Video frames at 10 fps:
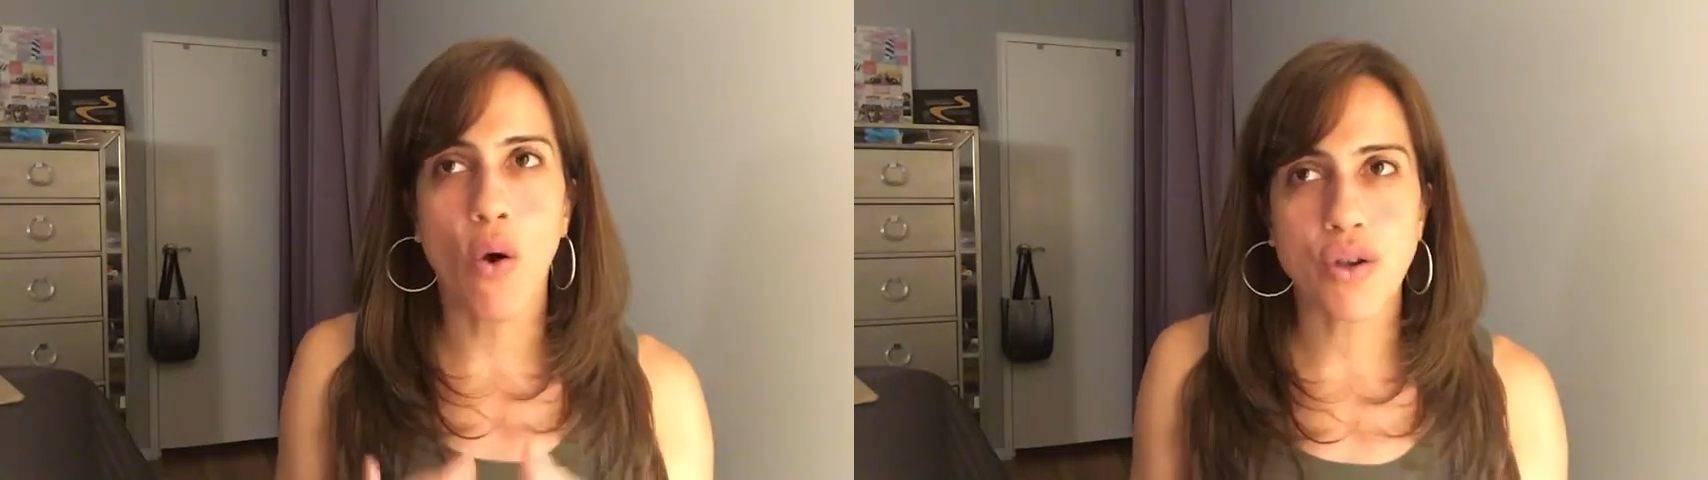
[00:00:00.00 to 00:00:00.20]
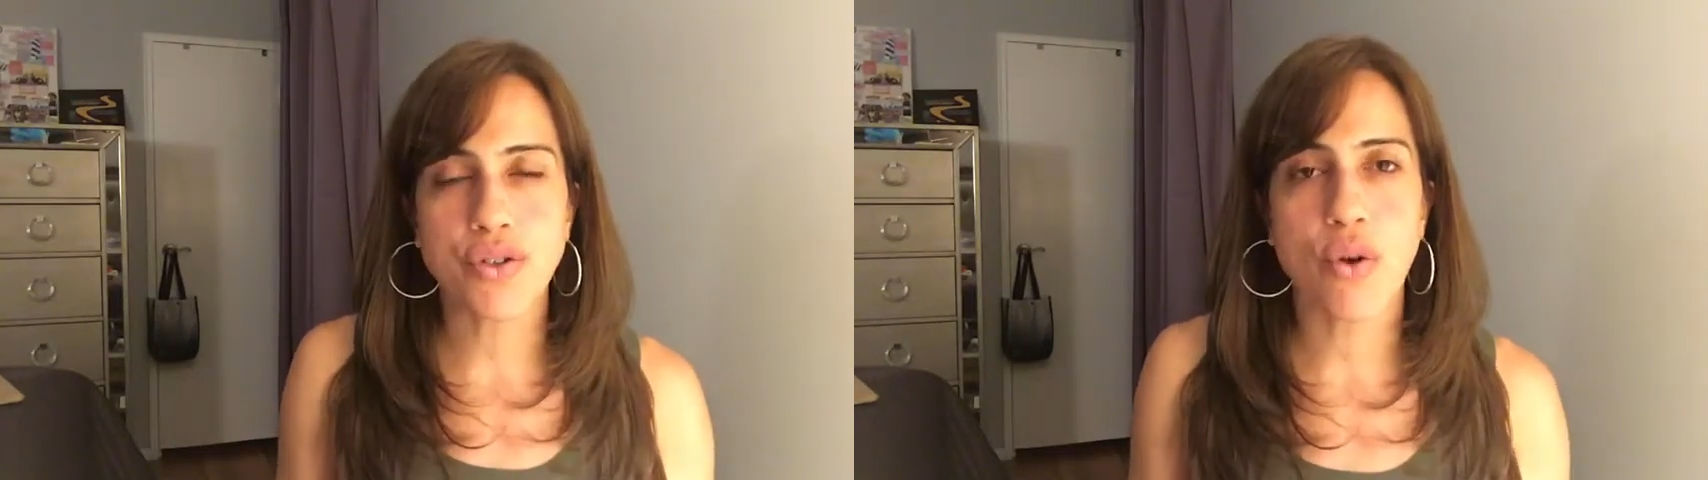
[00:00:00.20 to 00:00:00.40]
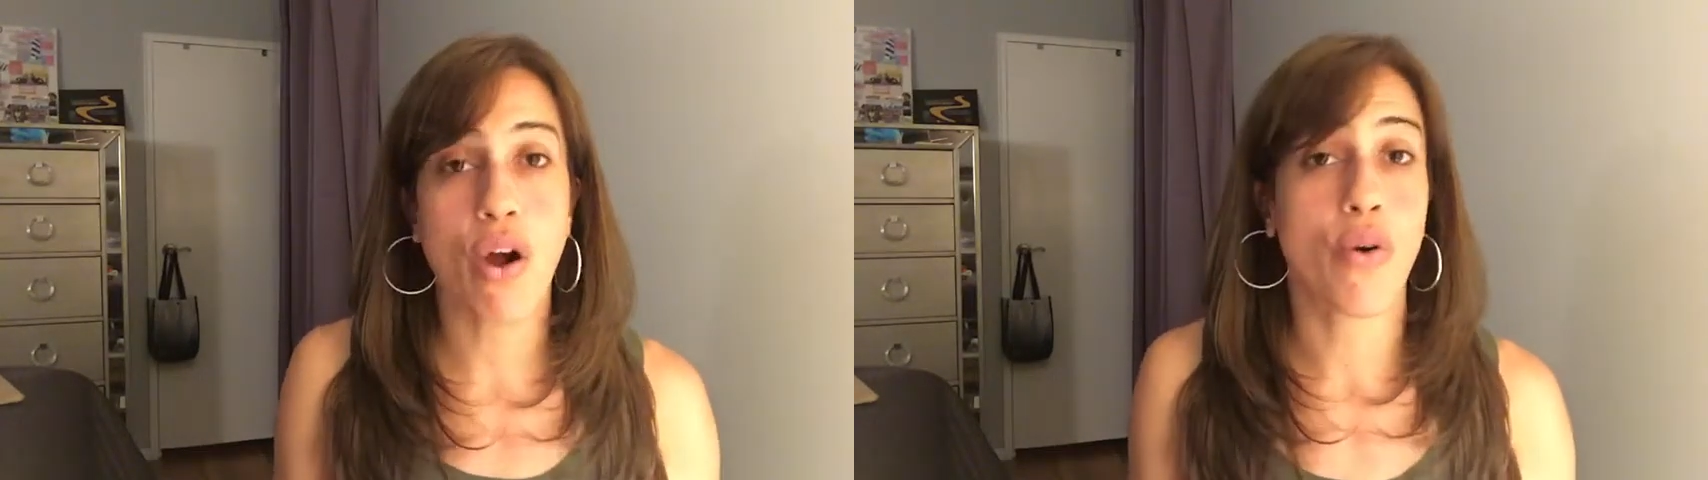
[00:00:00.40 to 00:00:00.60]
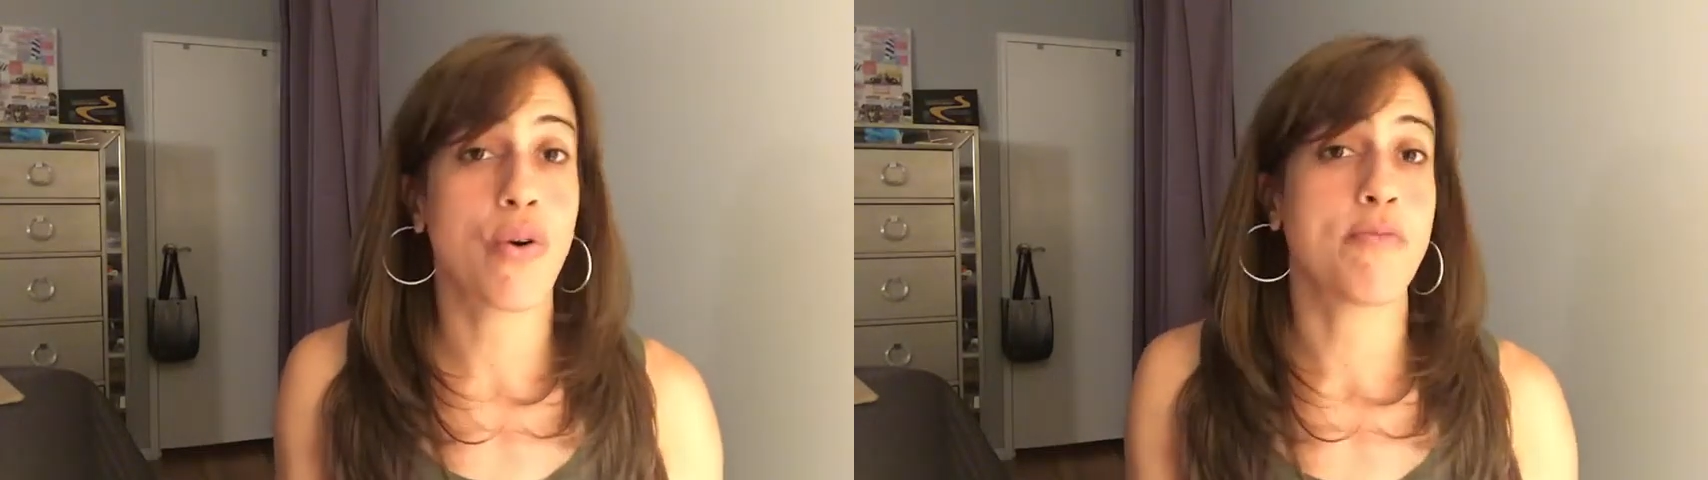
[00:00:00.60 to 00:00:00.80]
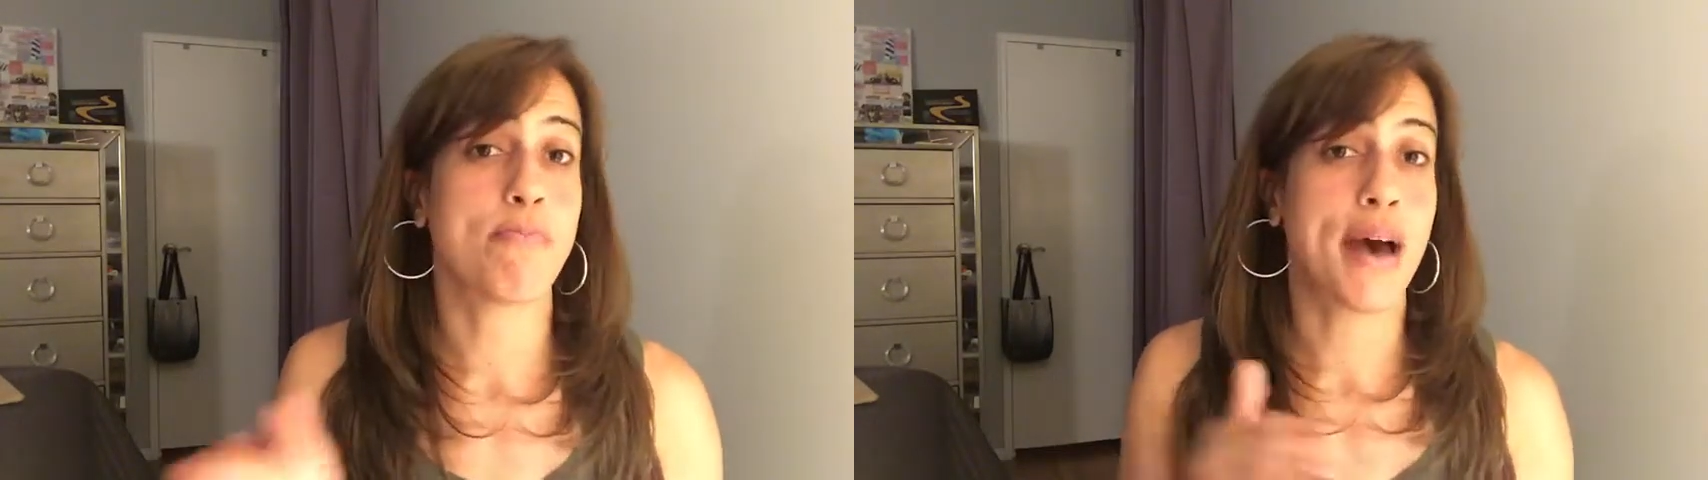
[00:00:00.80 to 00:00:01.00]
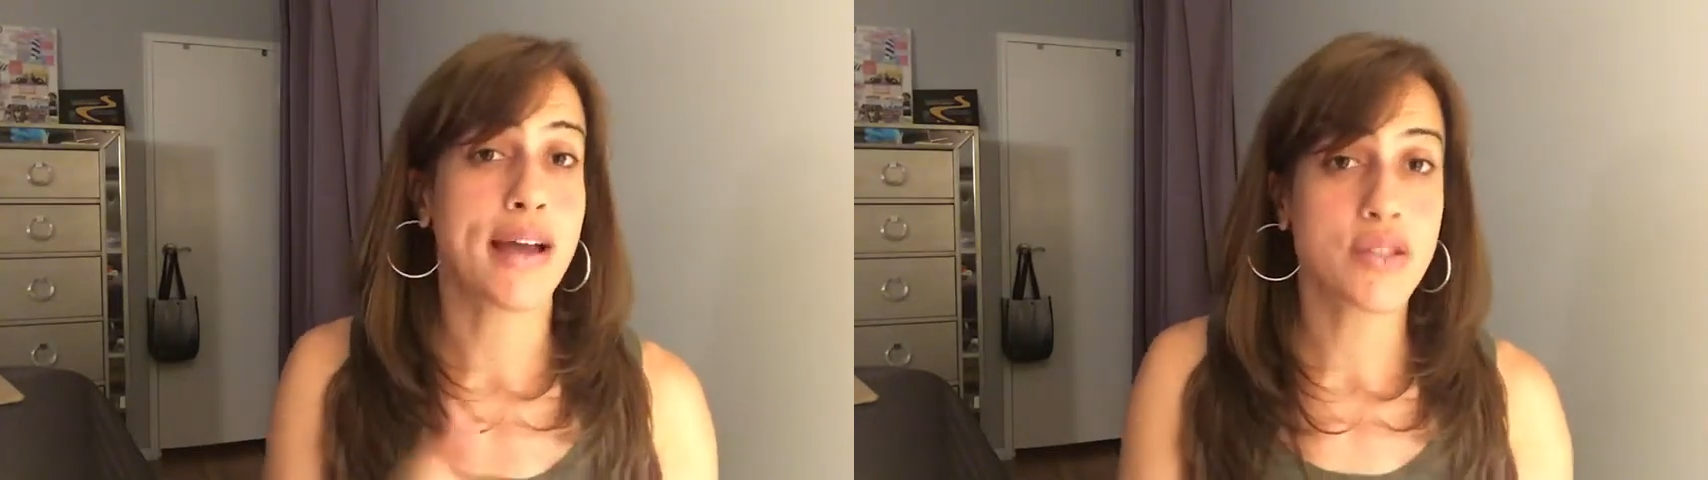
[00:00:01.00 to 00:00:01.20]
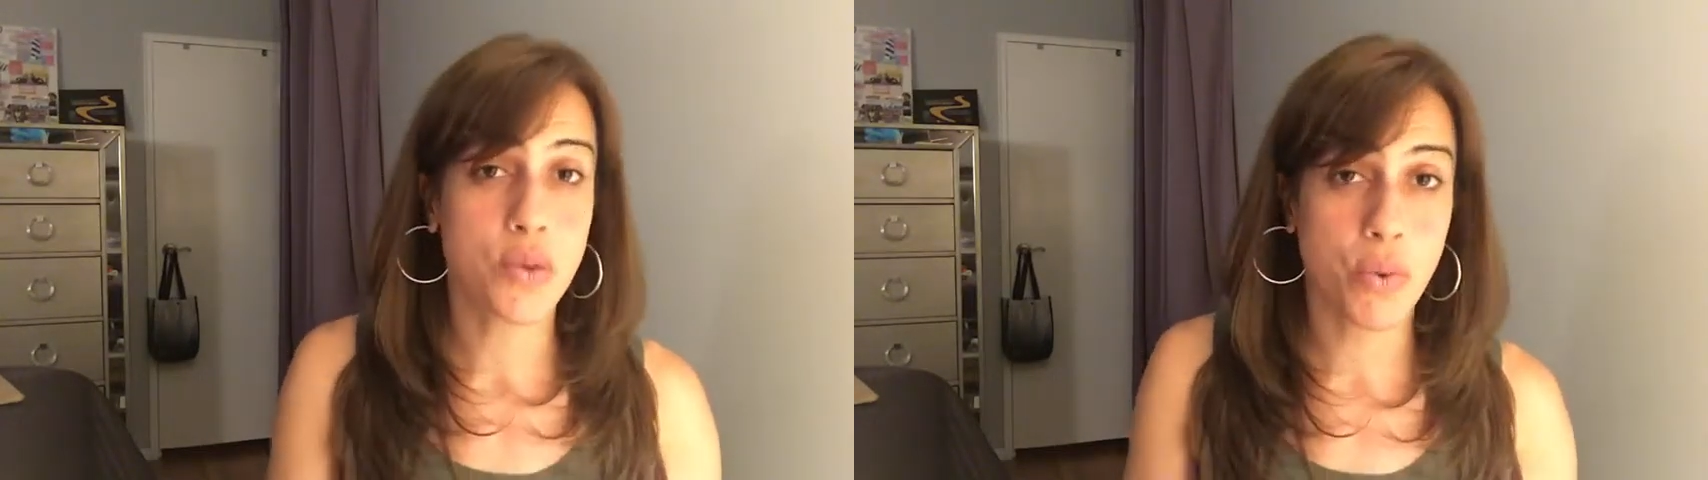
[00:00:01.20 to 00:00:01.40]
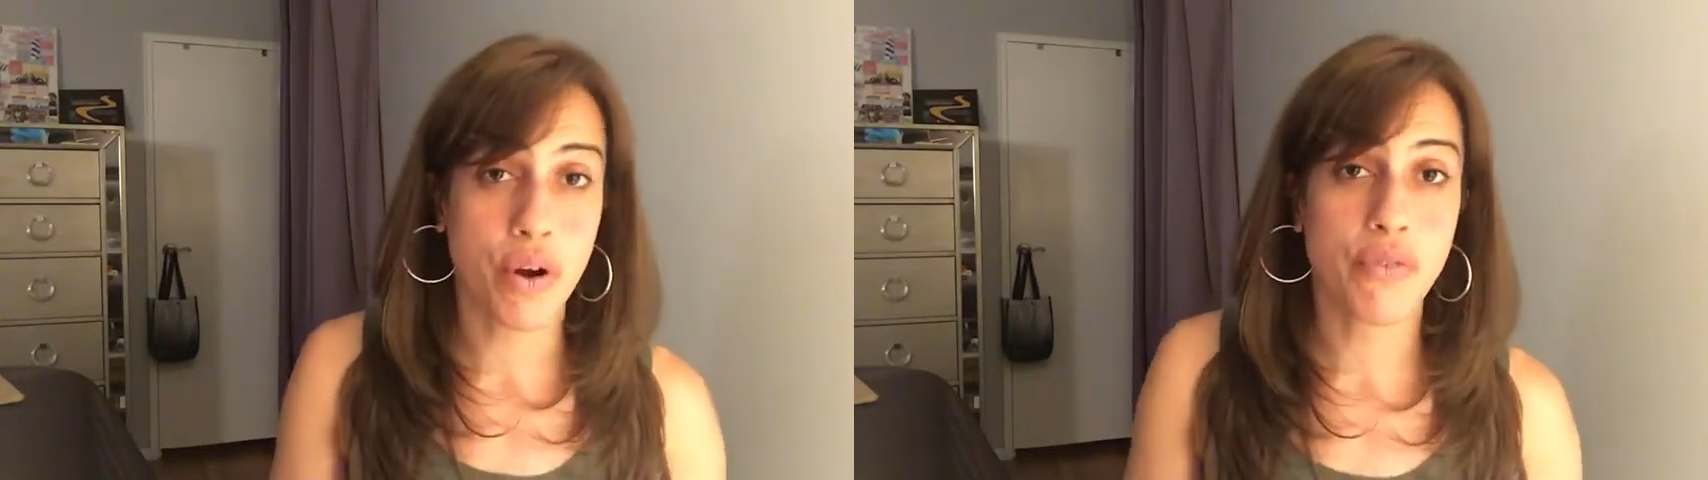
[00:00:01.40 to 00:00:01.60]
also are going back
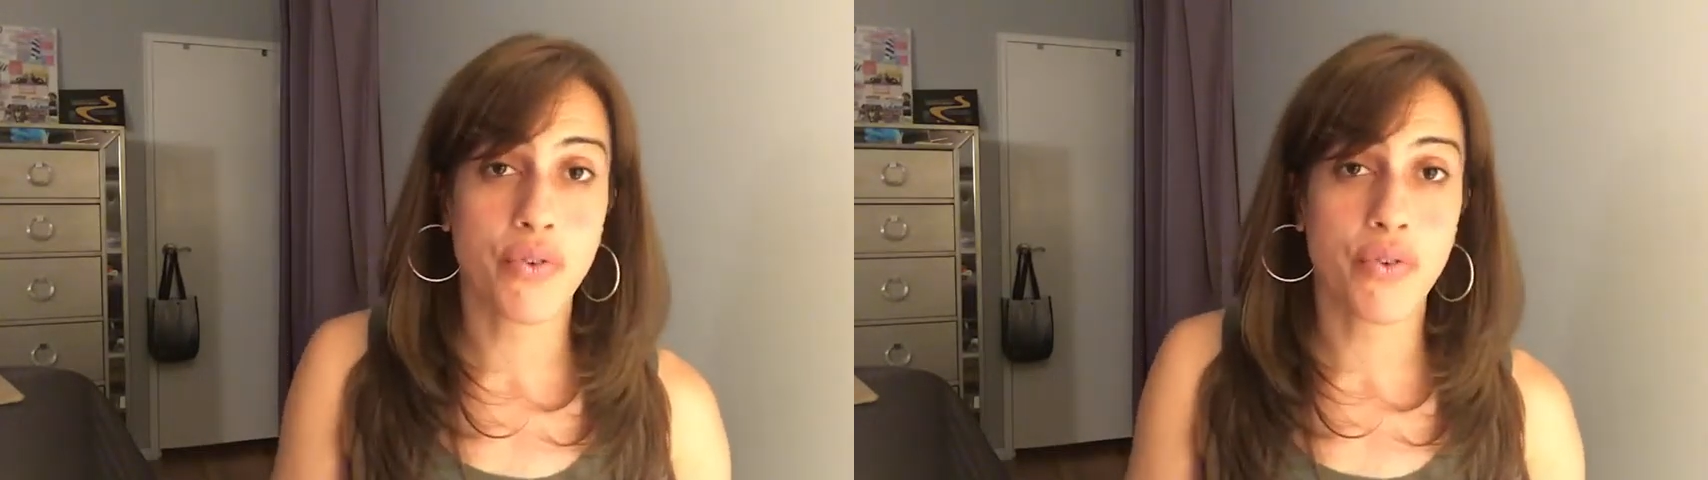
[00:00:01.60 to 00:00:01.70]
to work